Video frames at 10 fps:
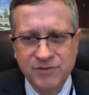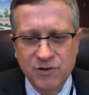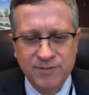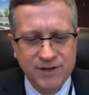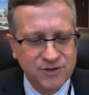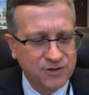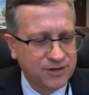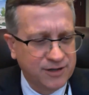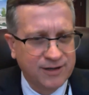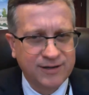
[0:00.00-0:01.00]
real pleasure
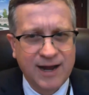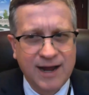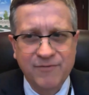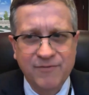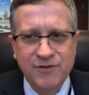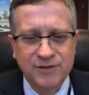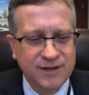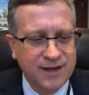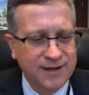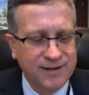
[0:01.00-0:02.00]
to, to have you on
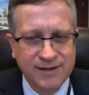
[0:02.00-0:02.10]
today.